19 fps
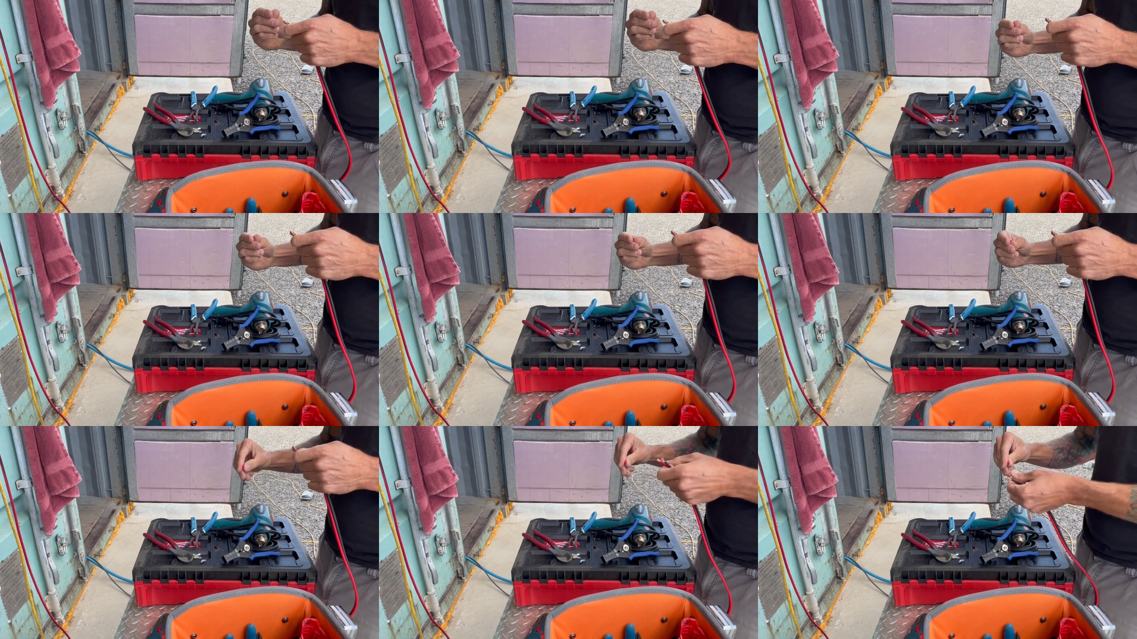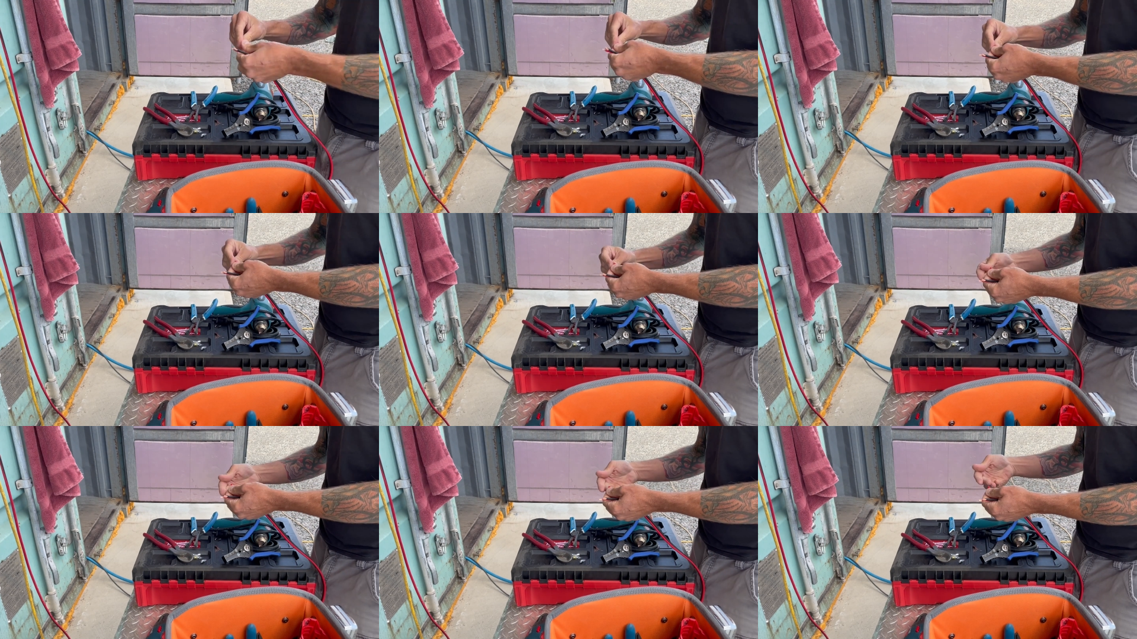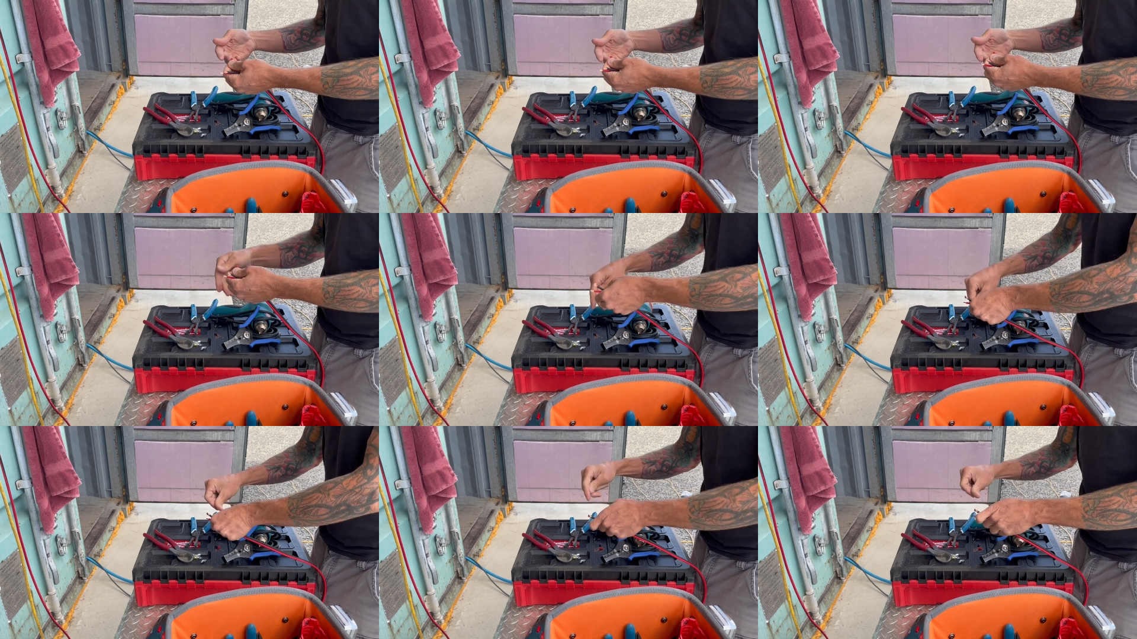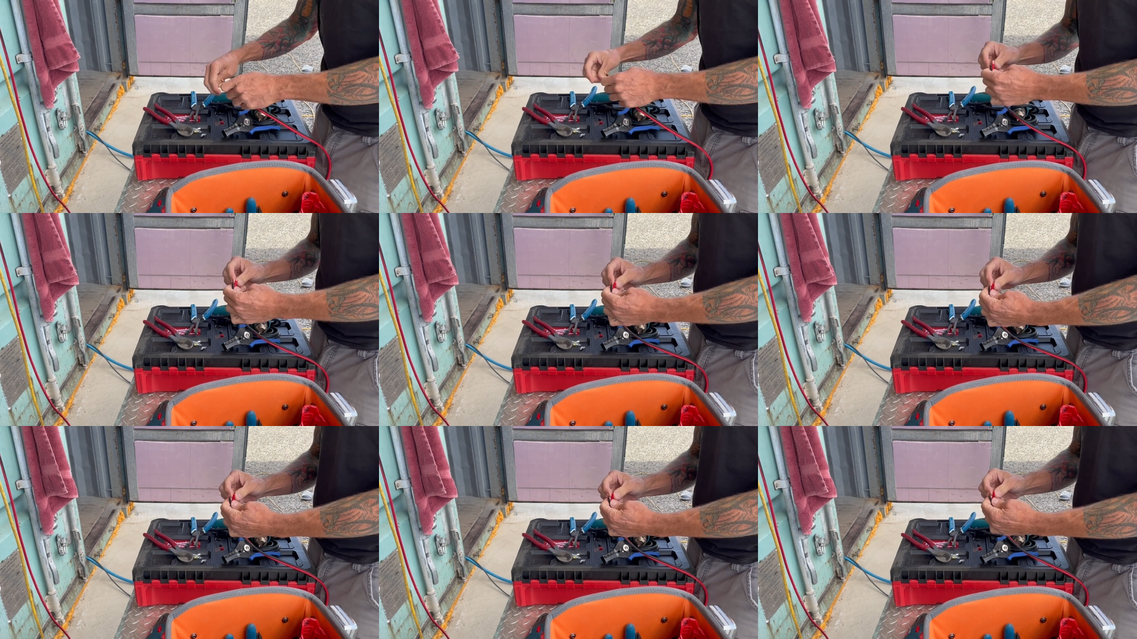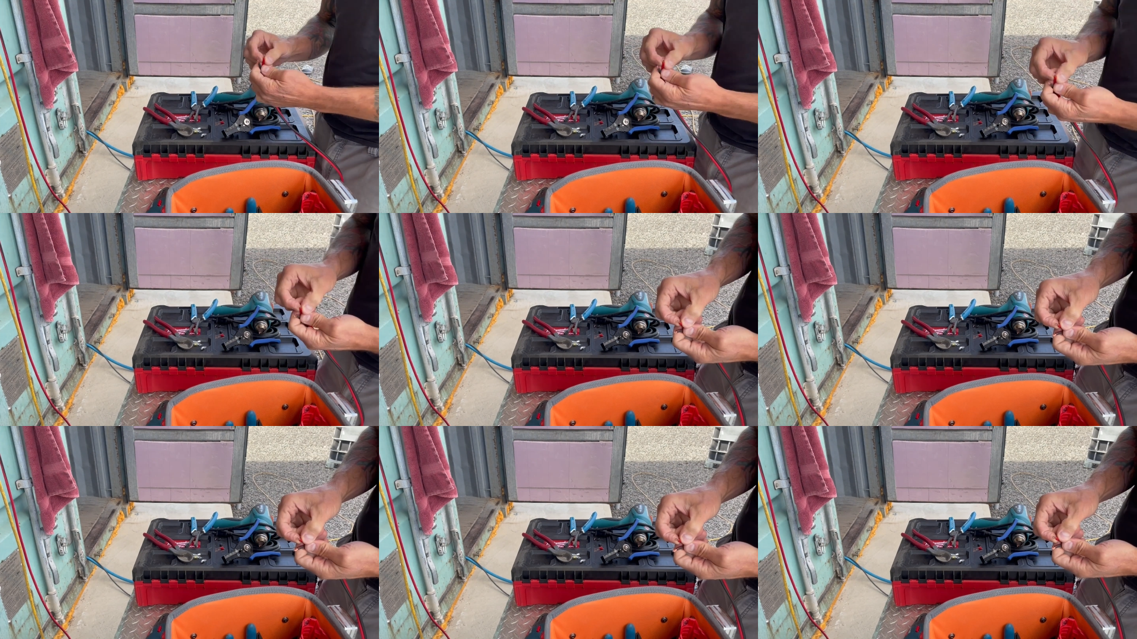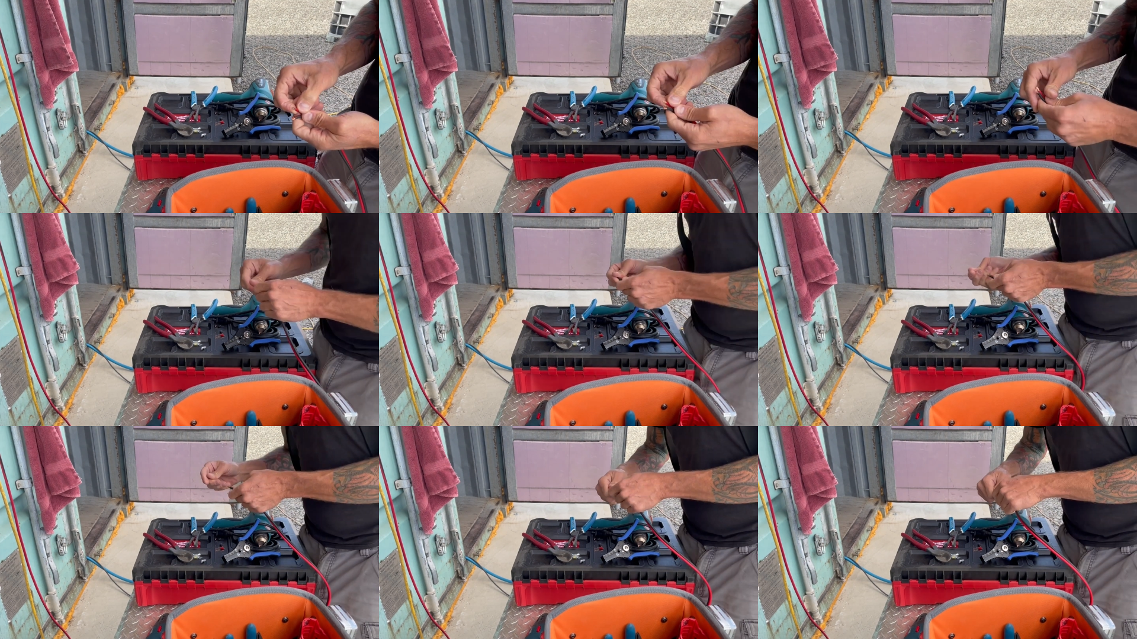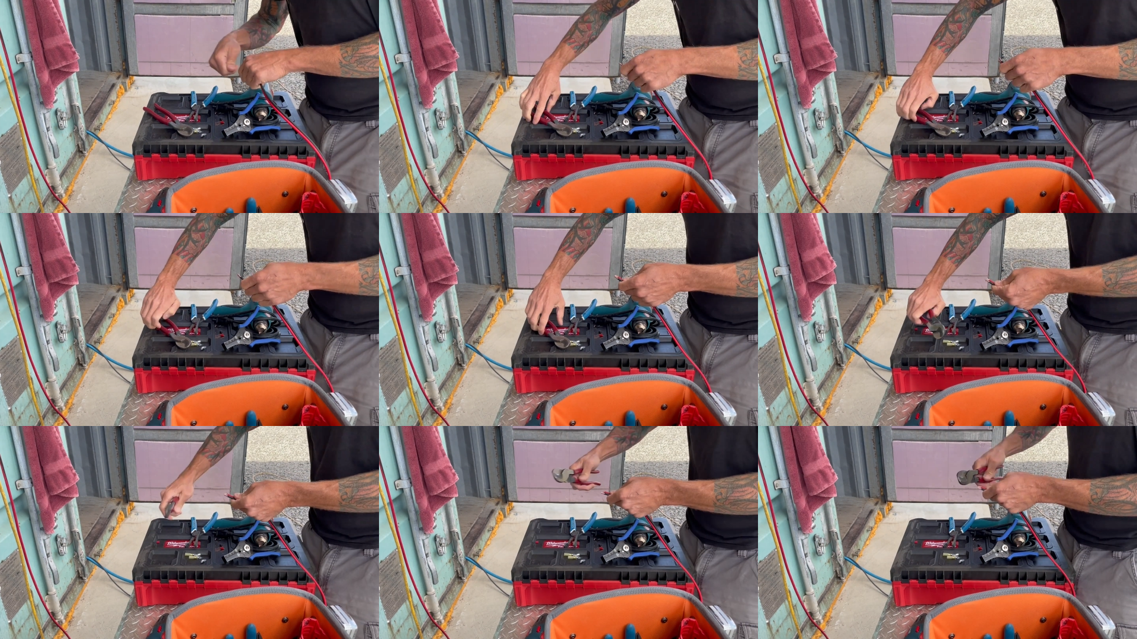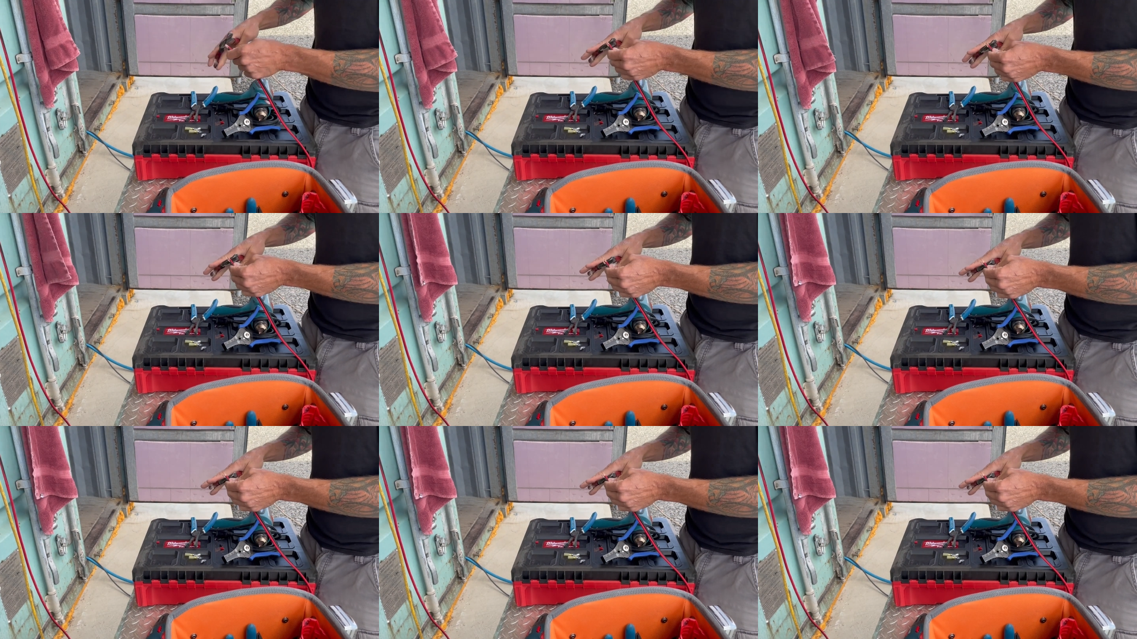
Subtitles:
(no speaker visible)